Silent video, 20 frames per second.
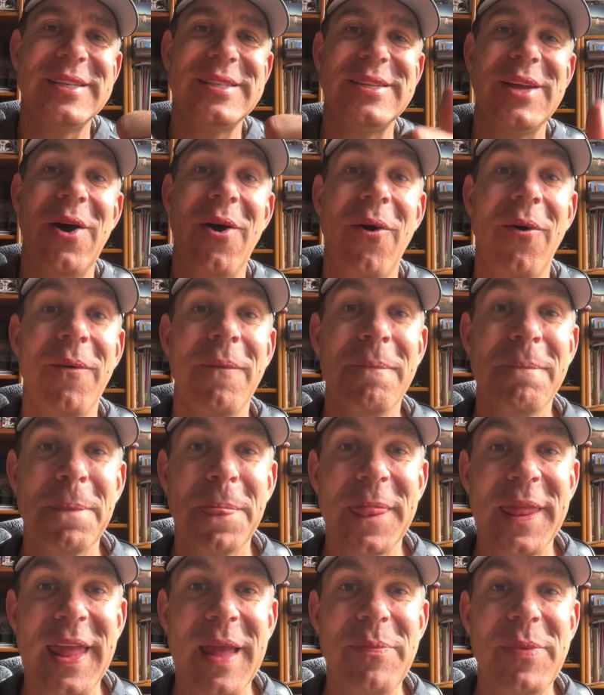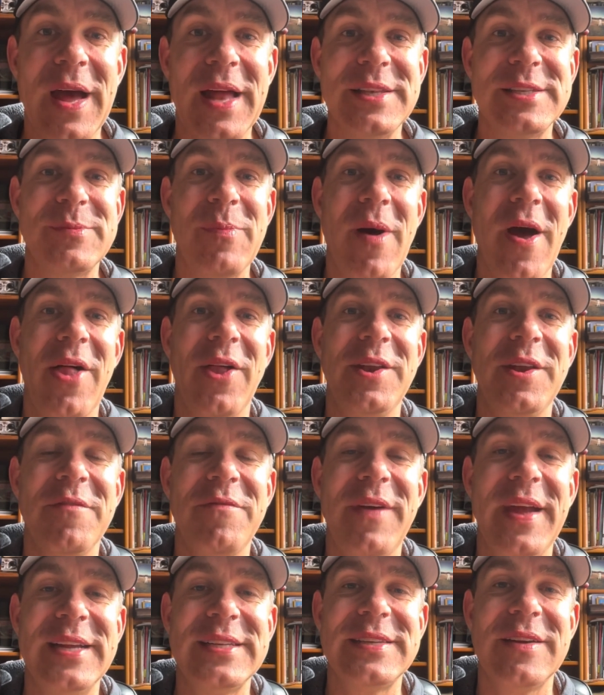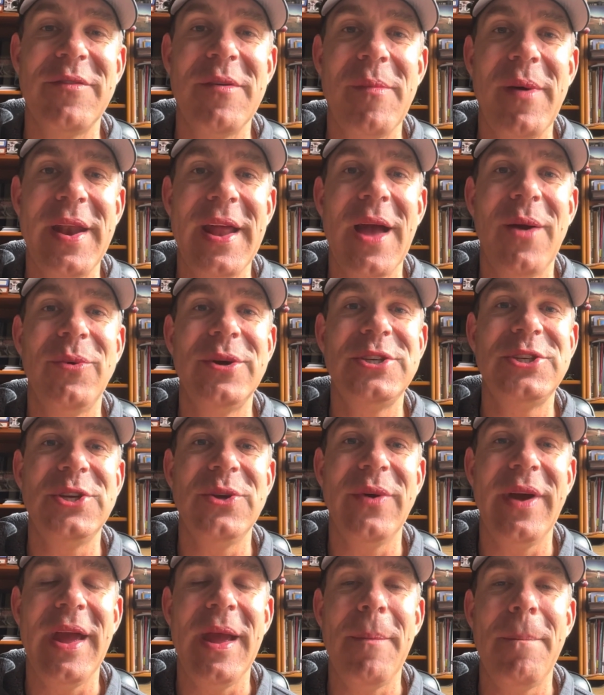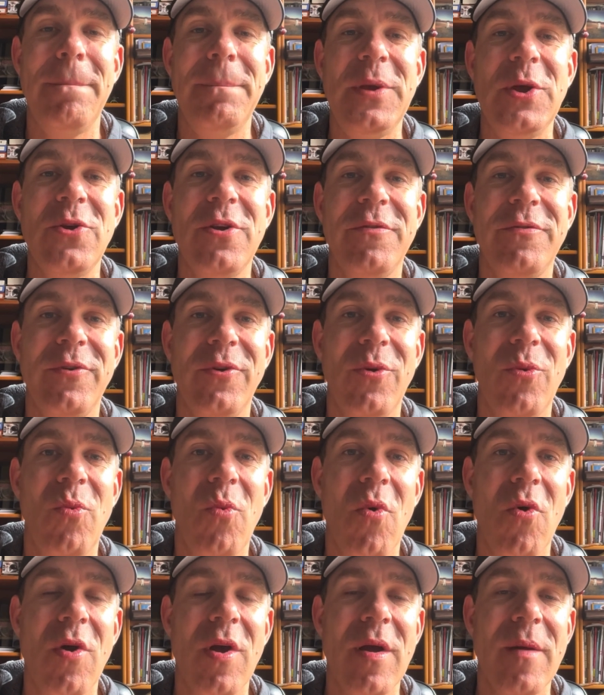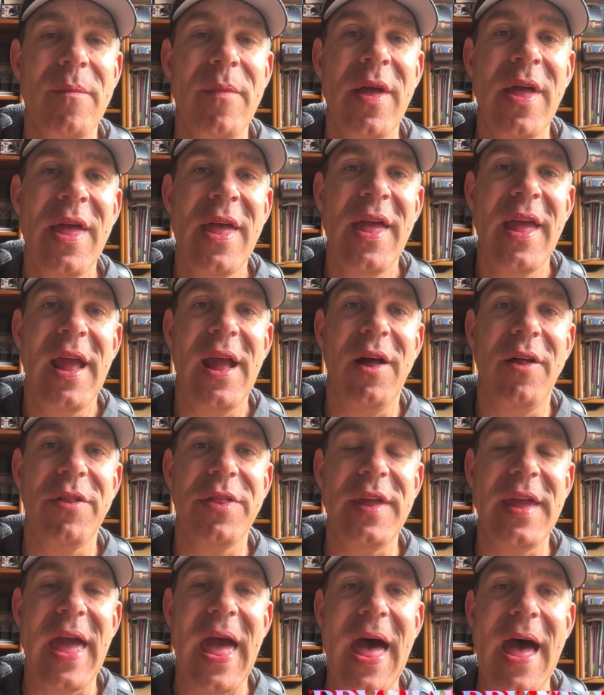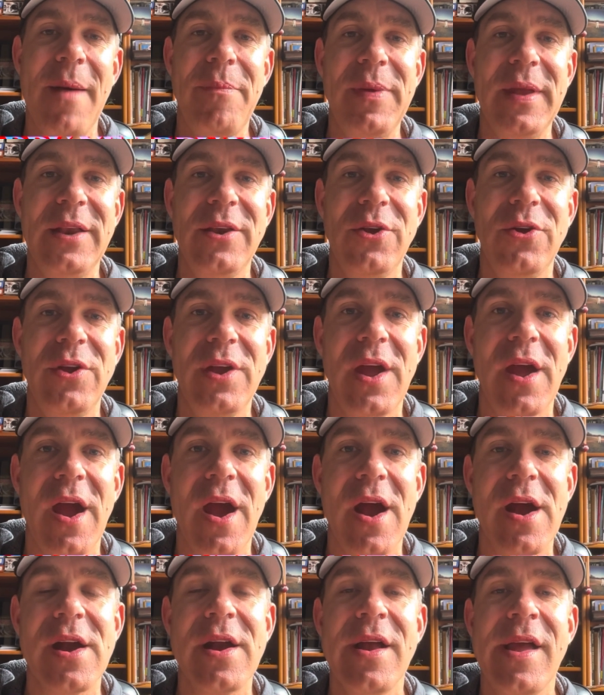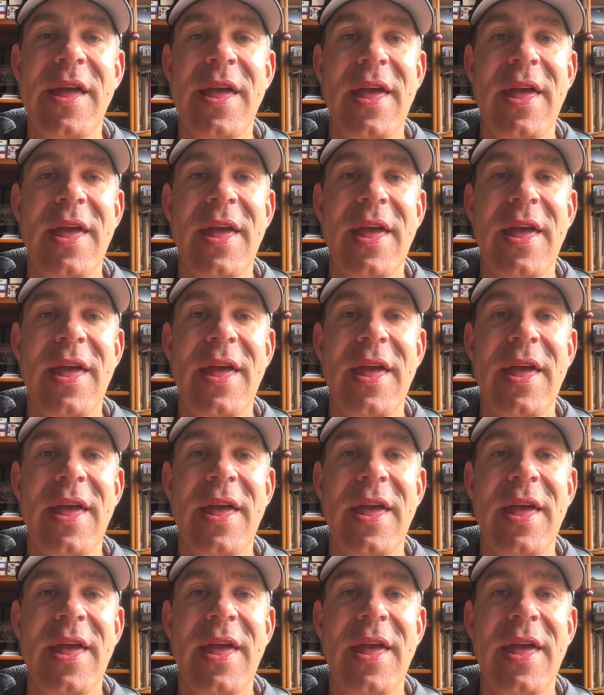So keep that smile on your face, everybody. I wish you a beautiful, warm, healthy, happy new year.